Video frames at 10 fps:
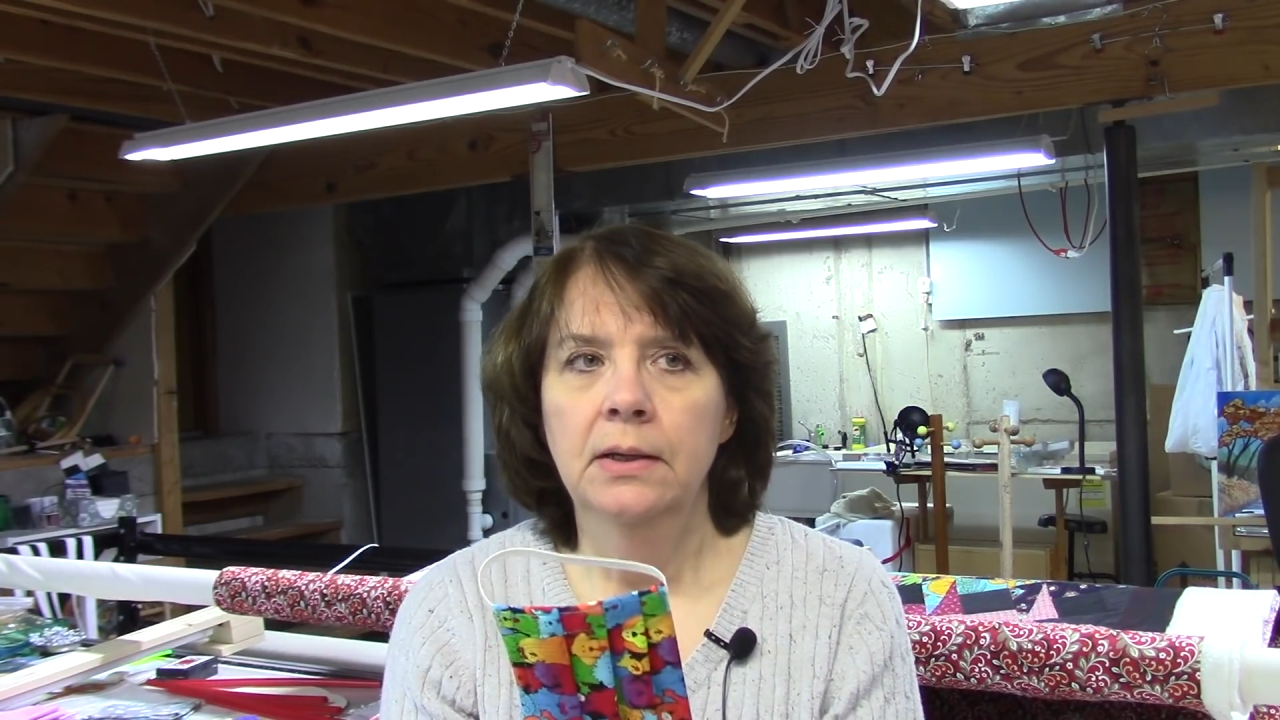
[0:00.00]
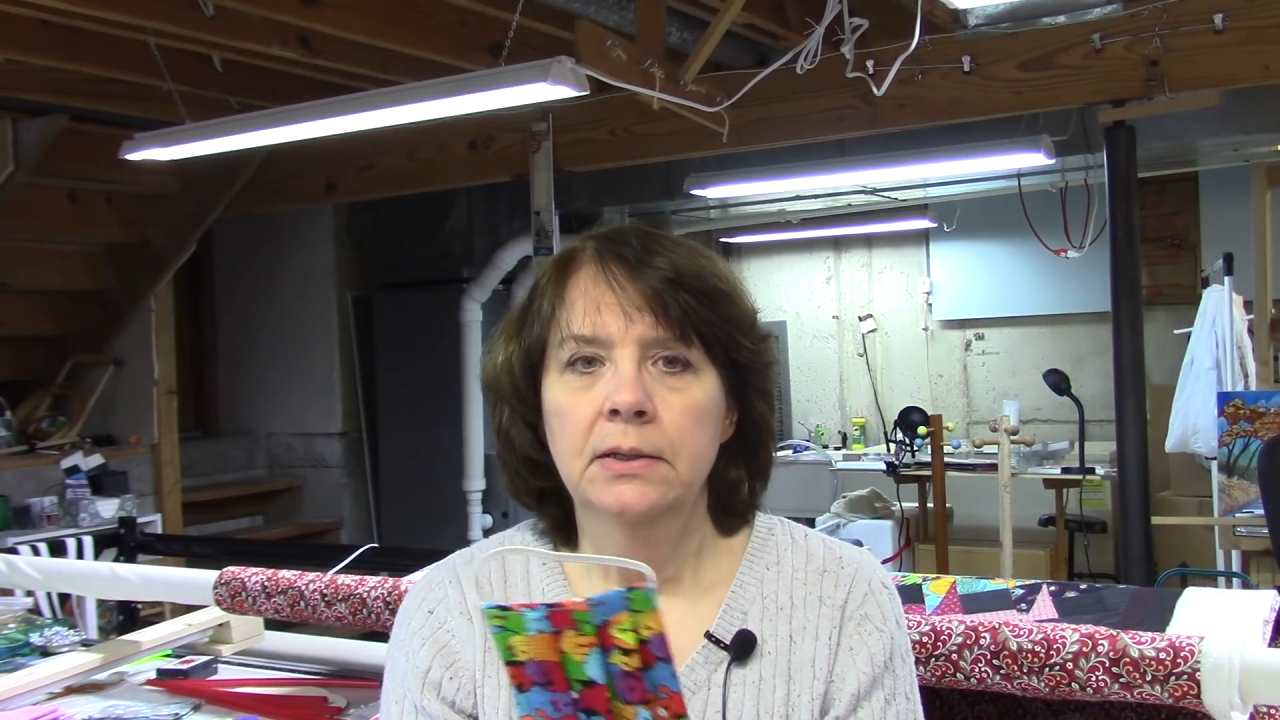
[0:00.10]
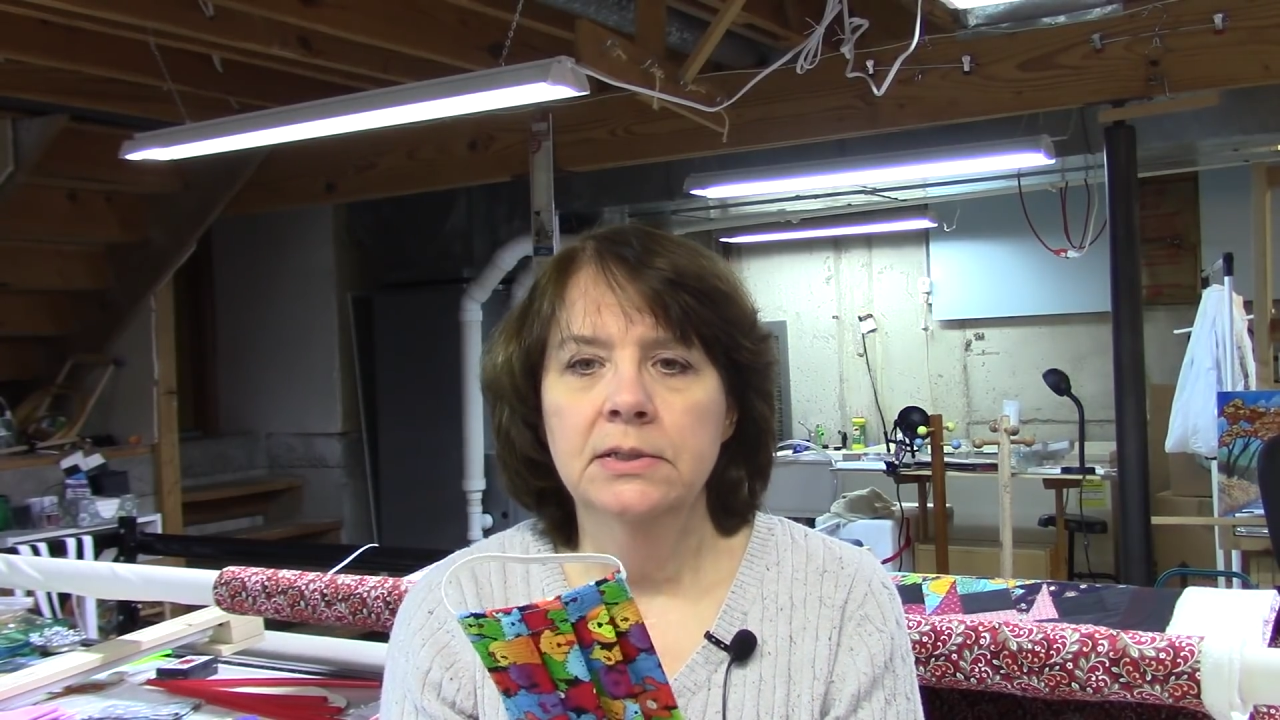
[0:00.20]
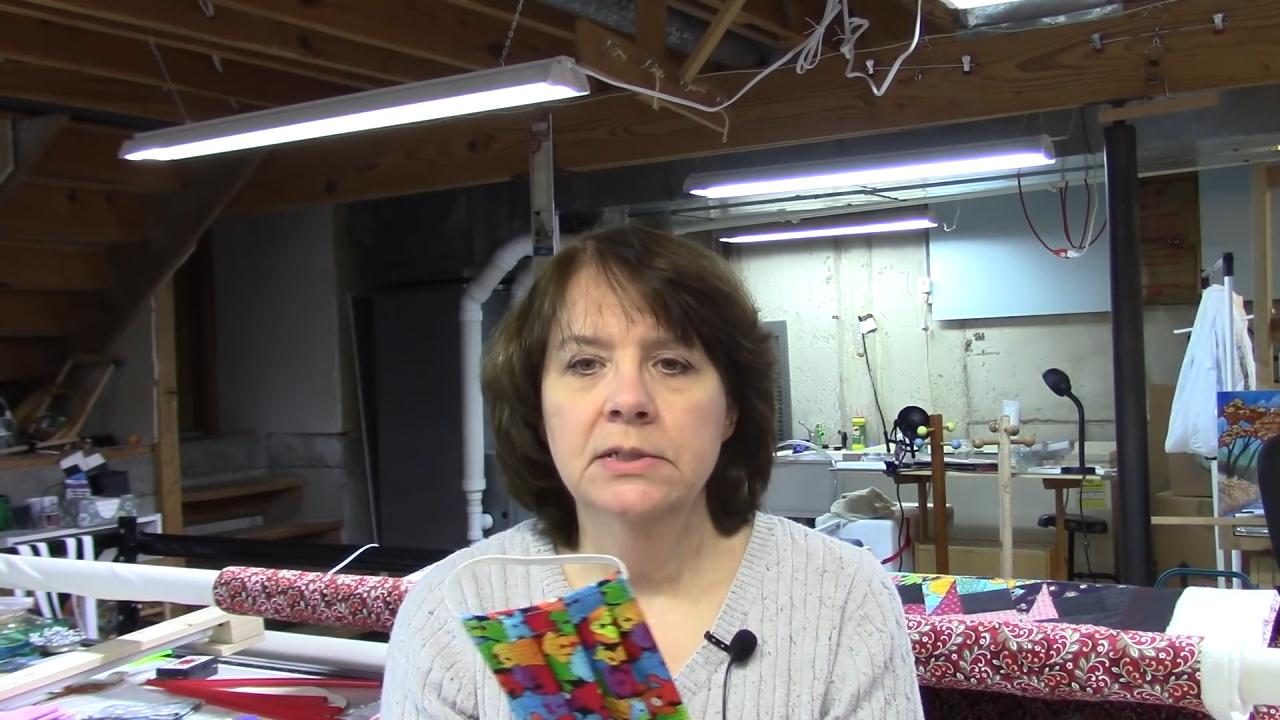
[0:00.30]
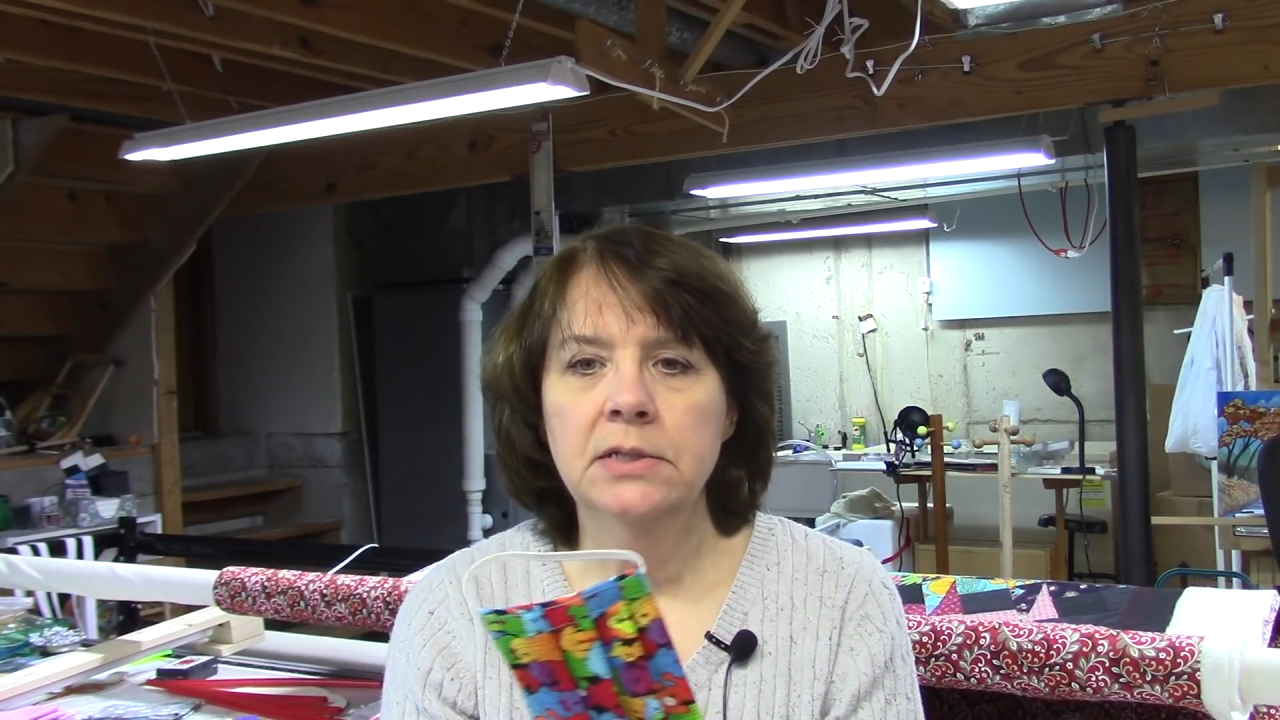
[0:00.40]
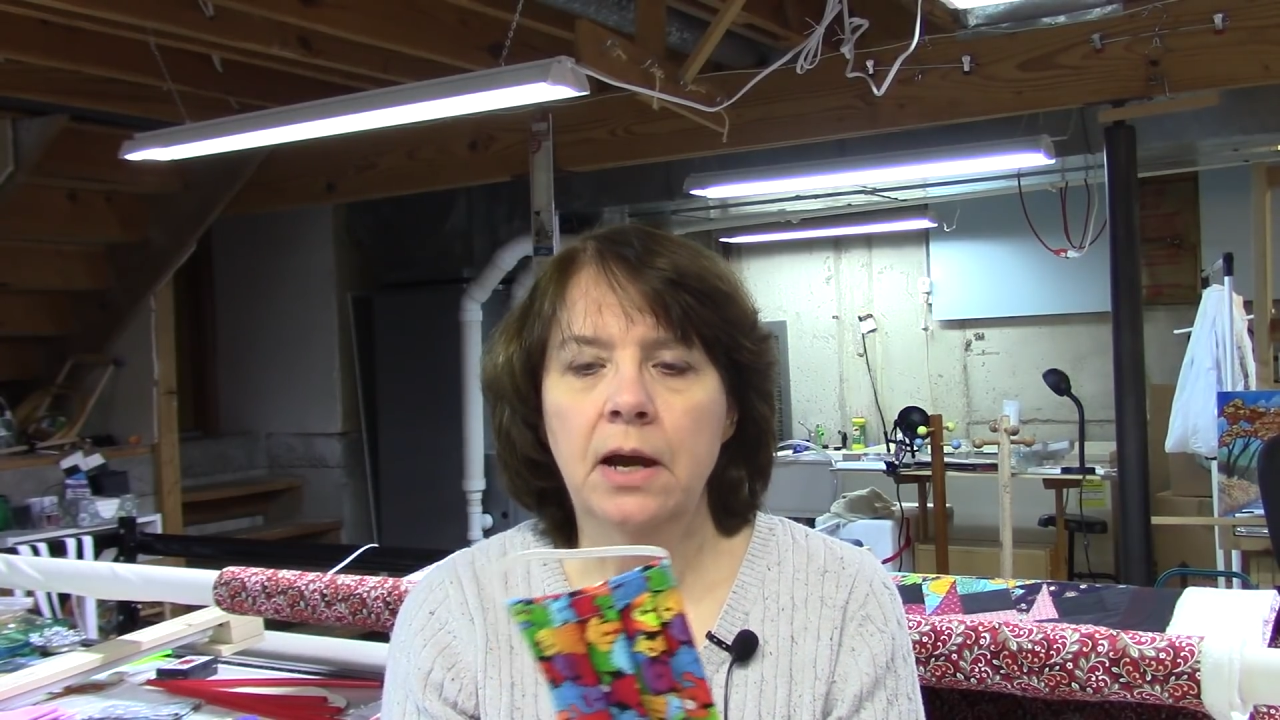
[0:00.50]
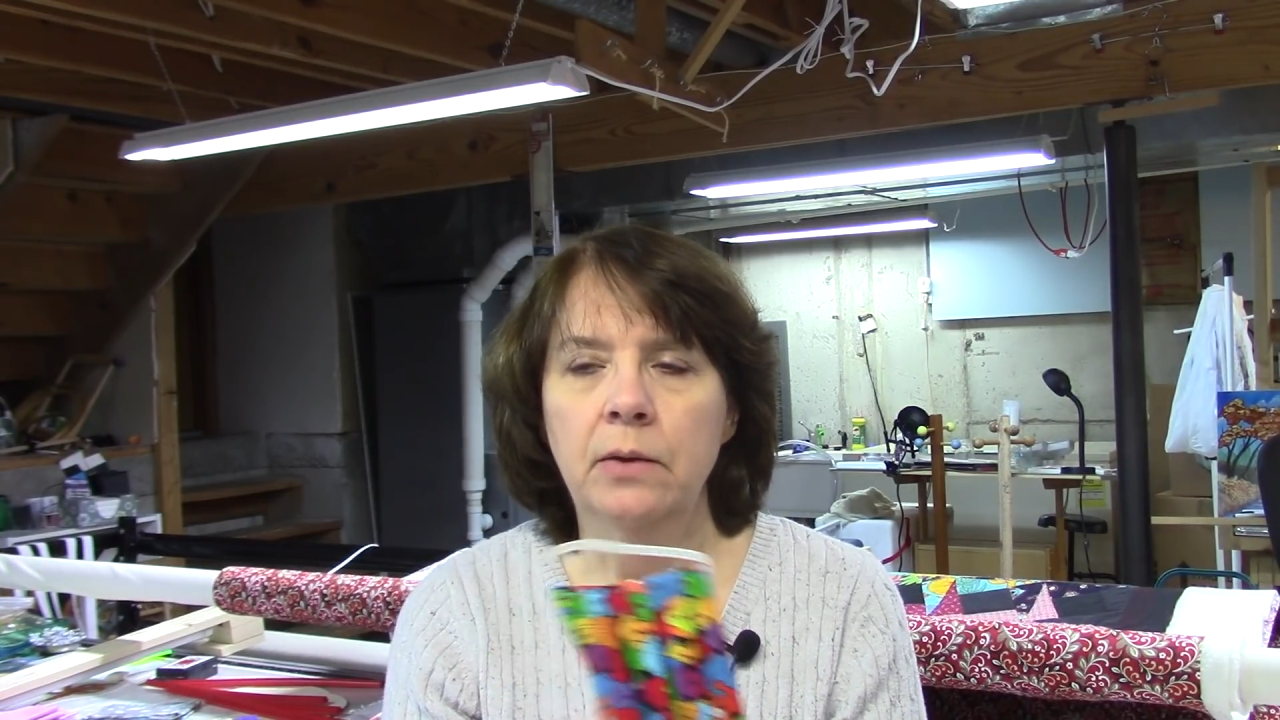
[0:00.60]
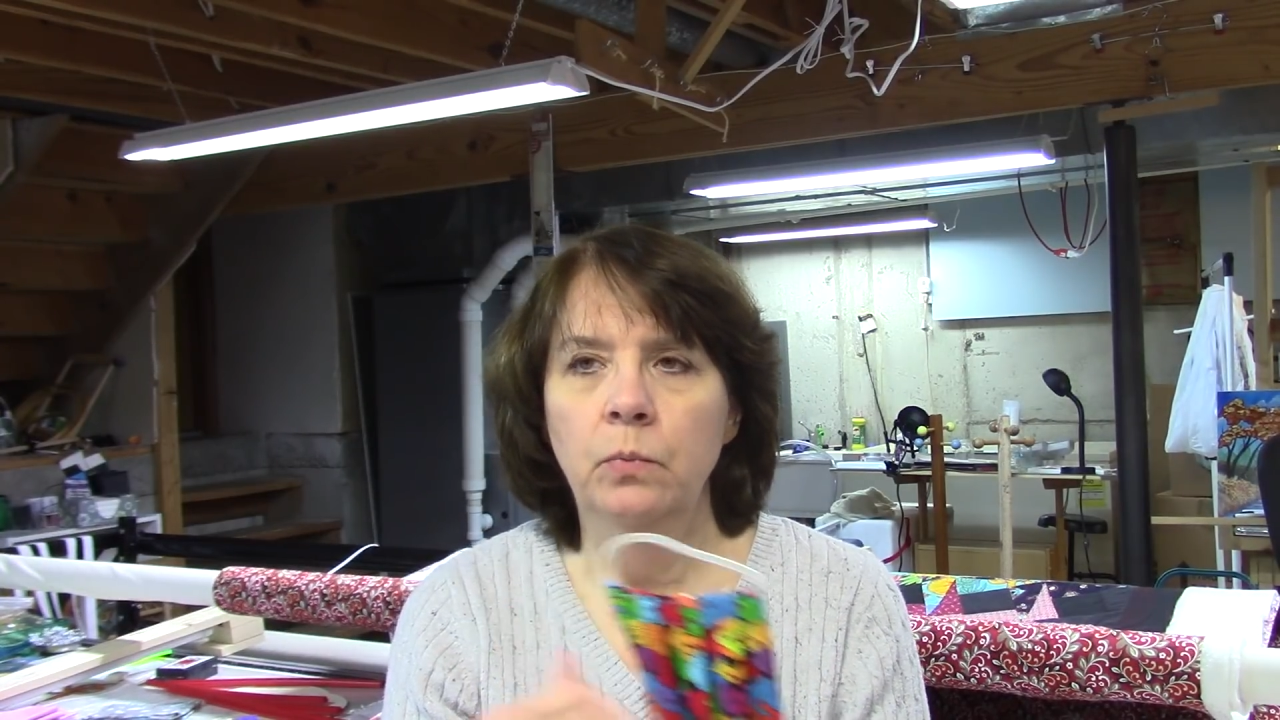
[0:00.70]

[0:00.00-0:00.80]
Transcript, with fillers: is not